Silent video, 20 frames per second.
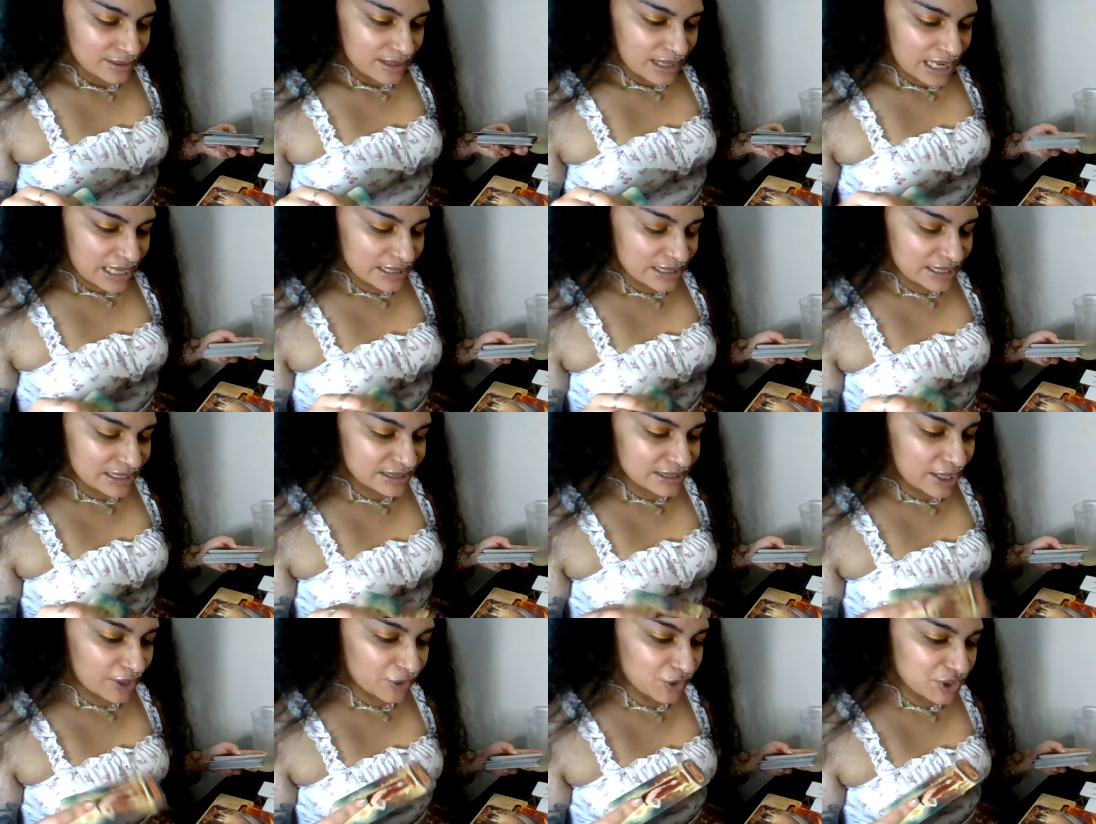and
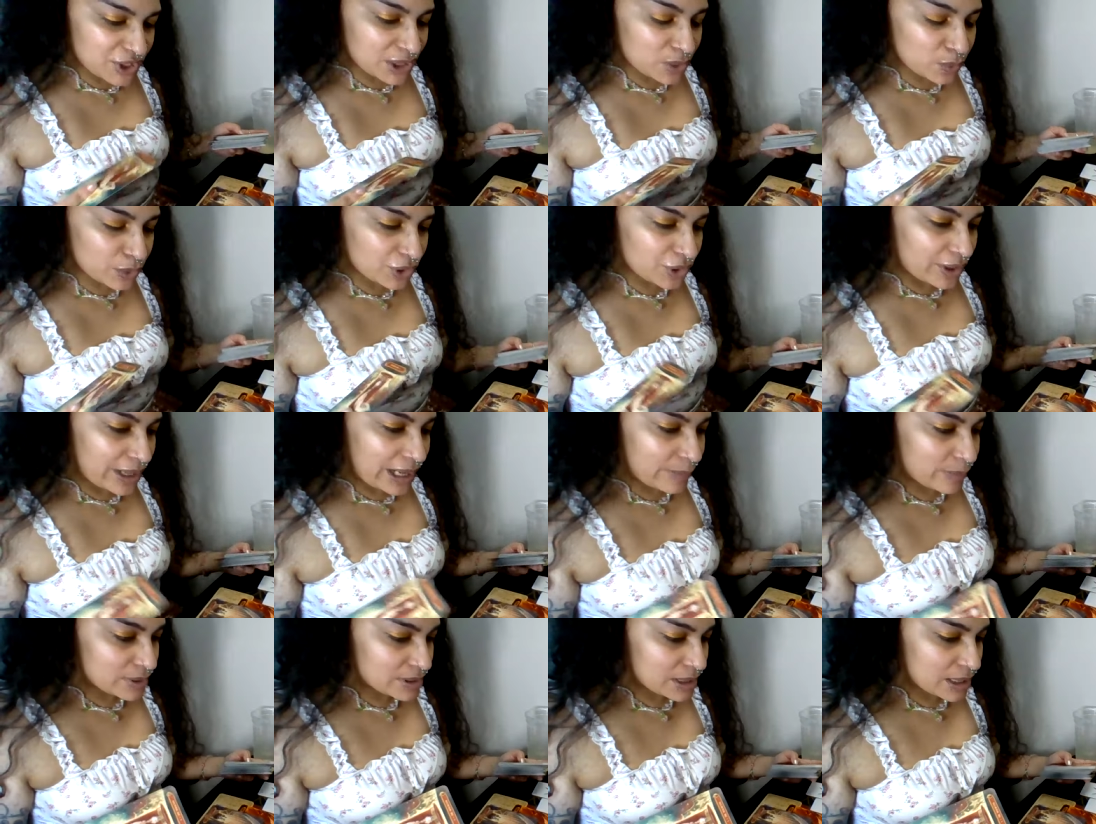this energy where you're
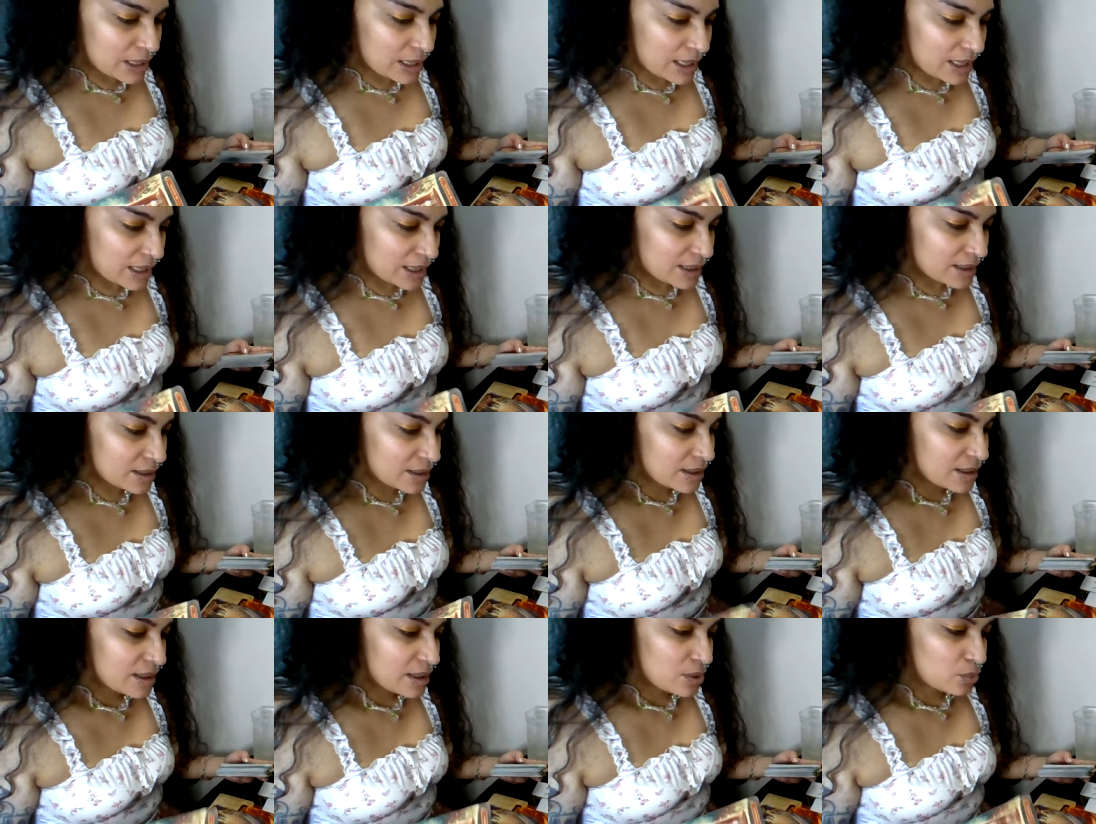able to like
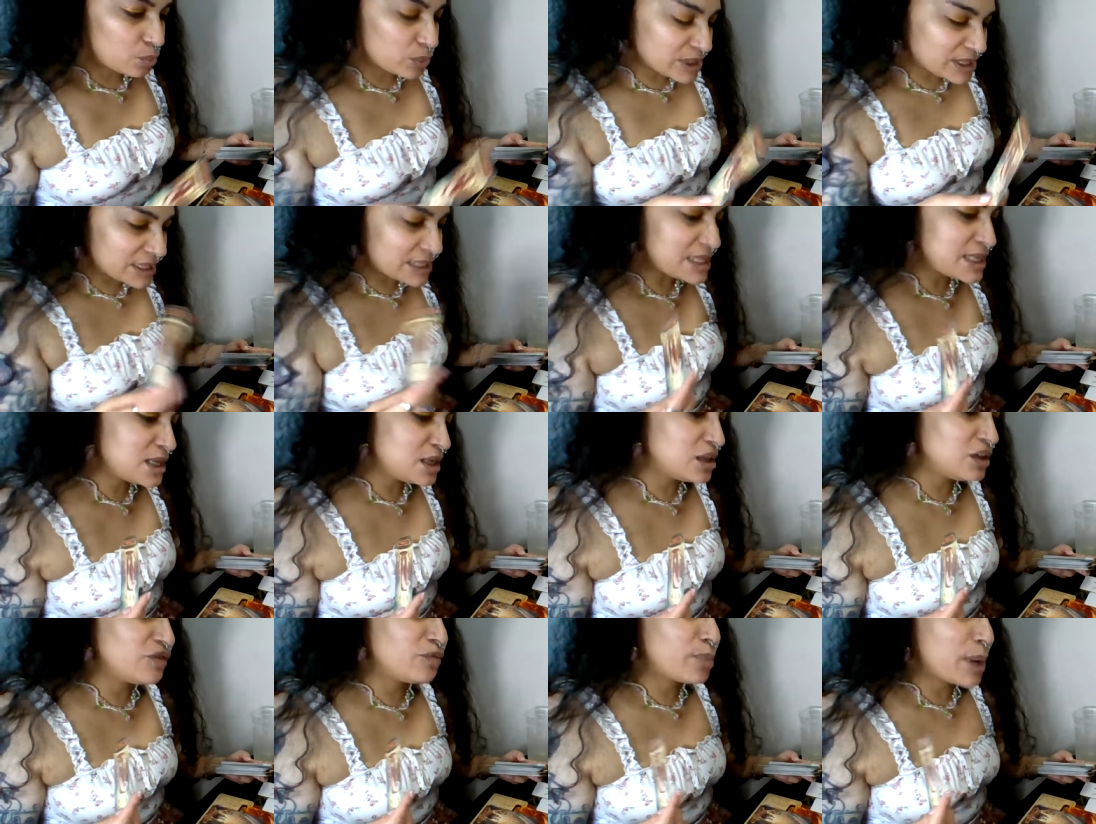
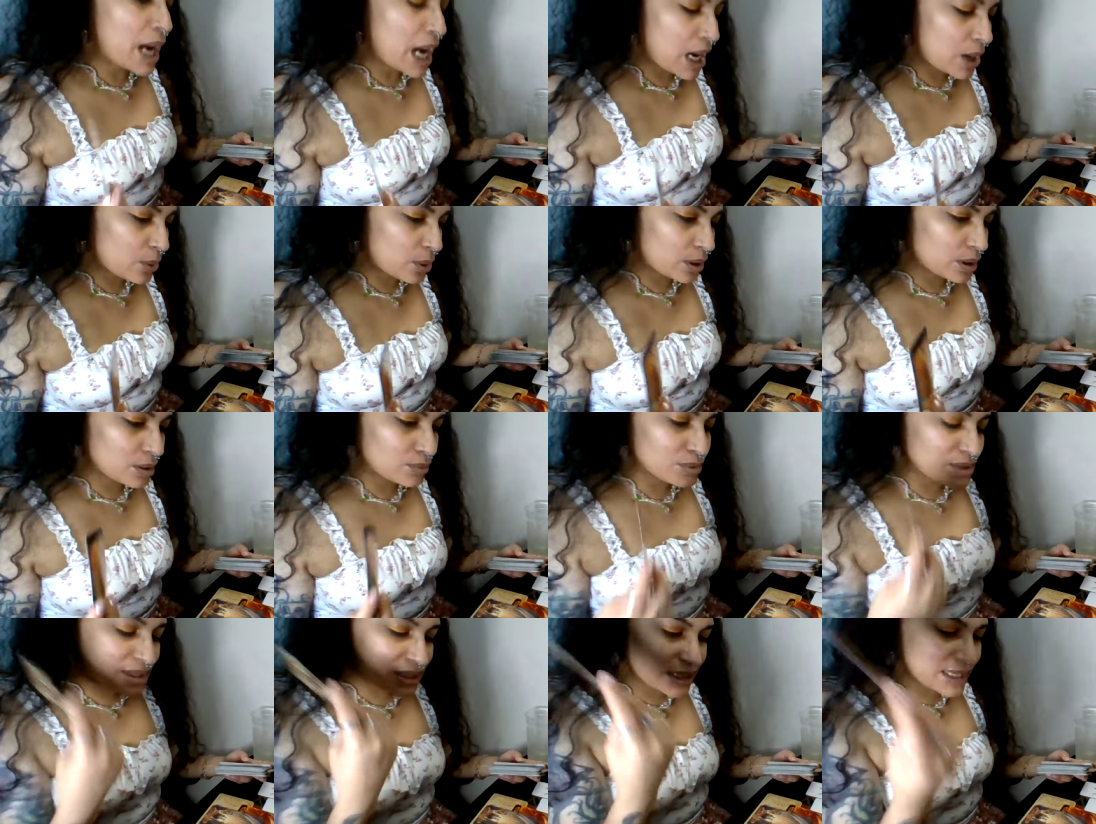receive power,
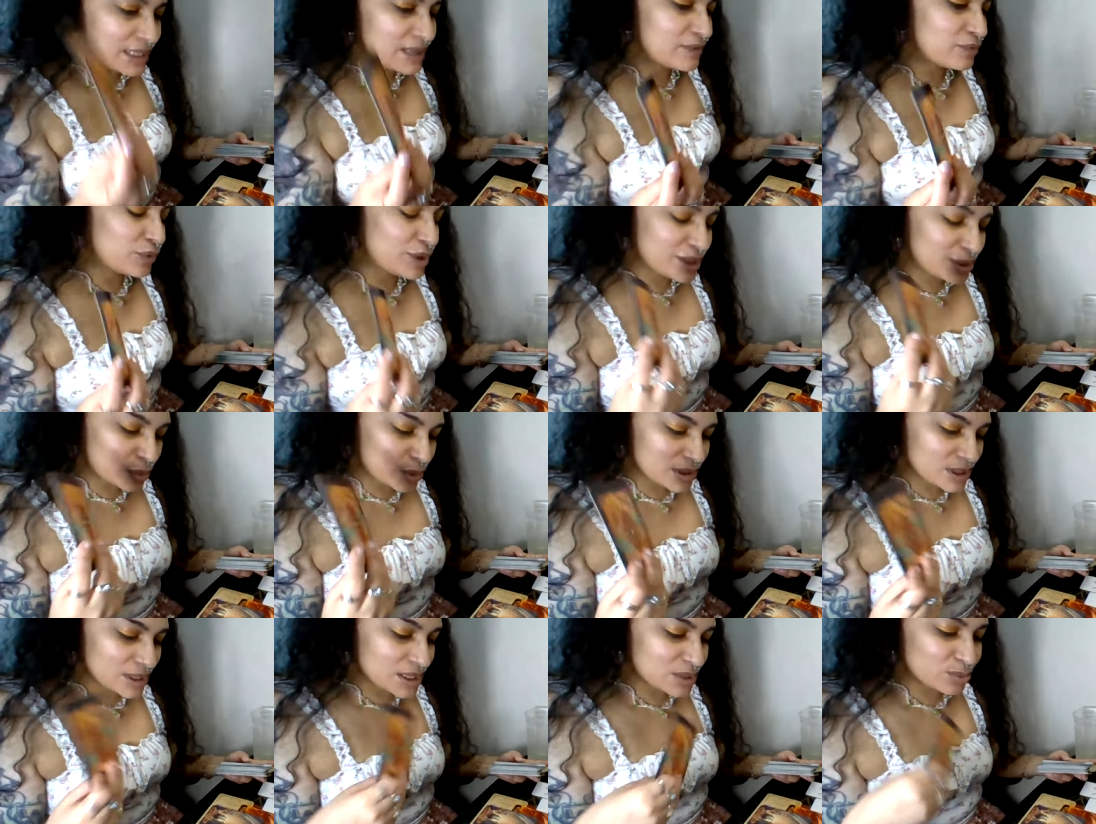receive
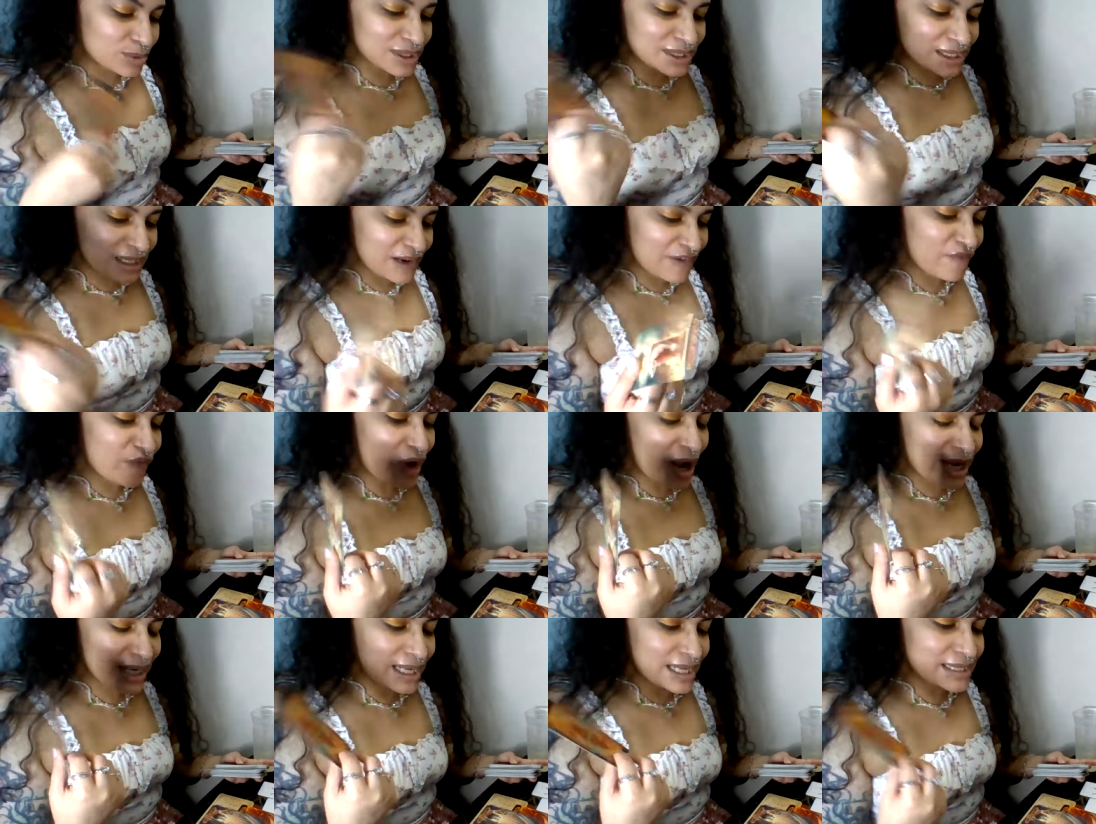resources, receive
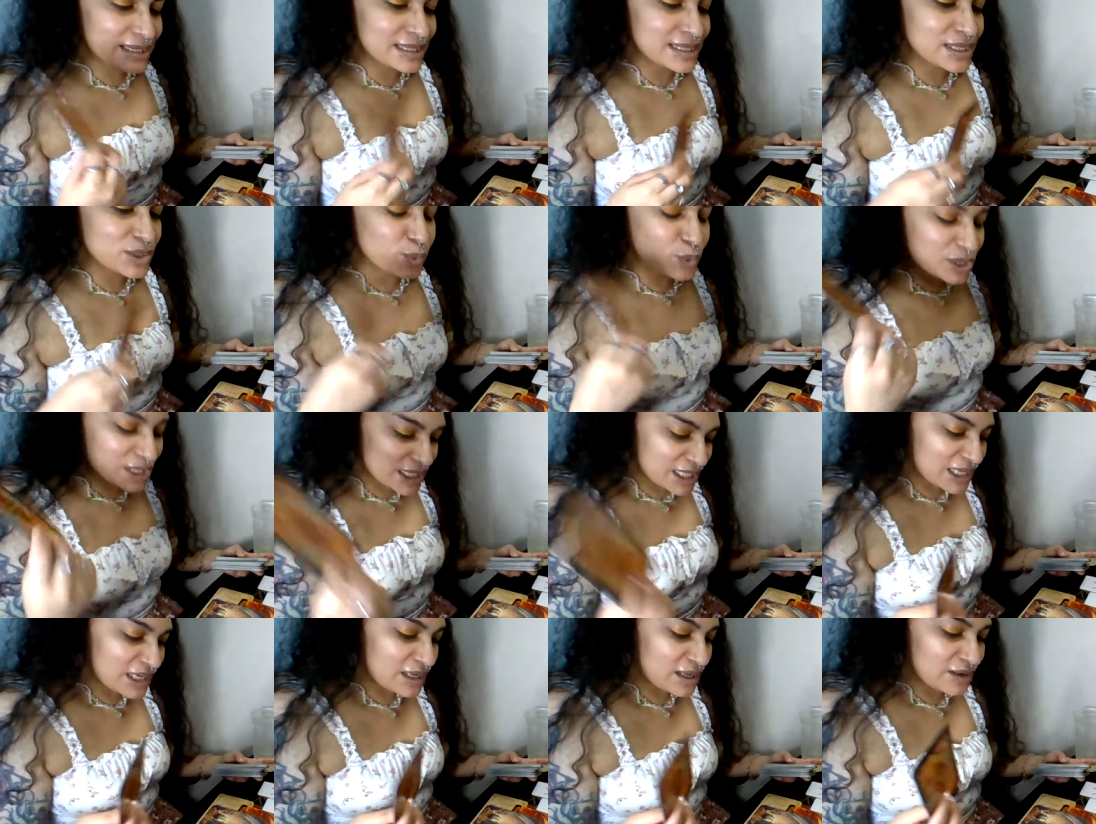finances,
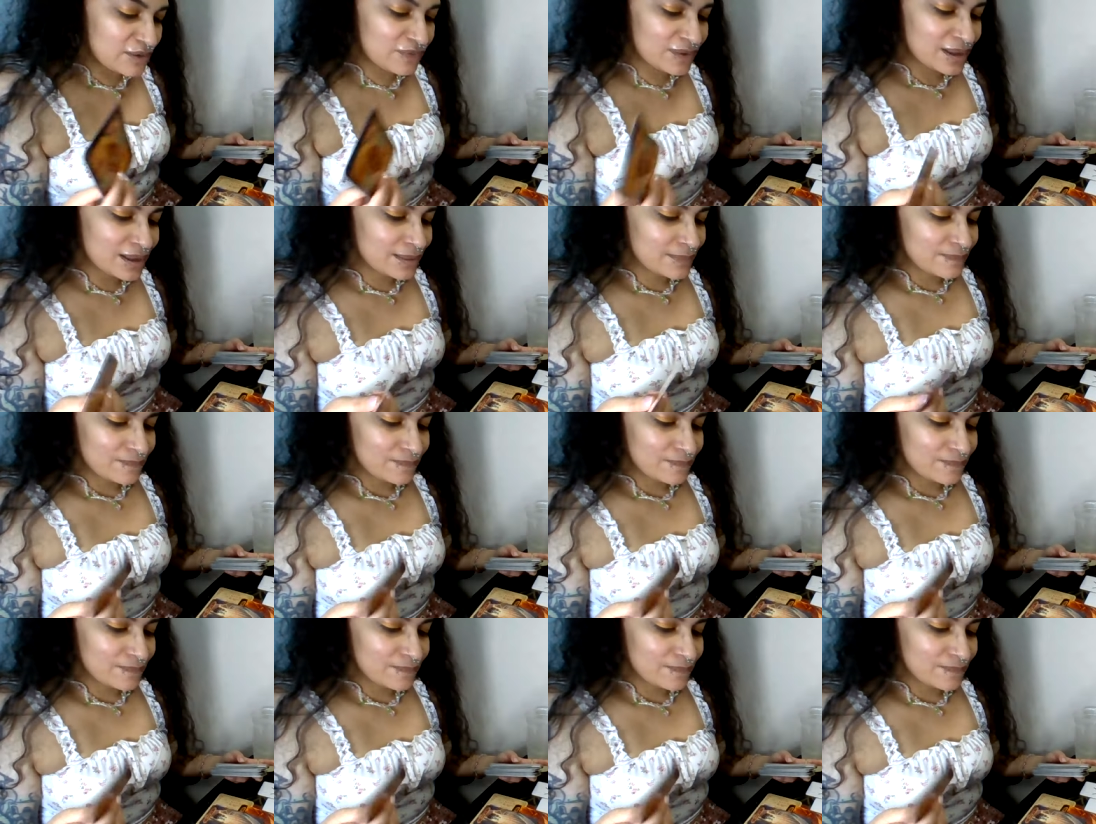receive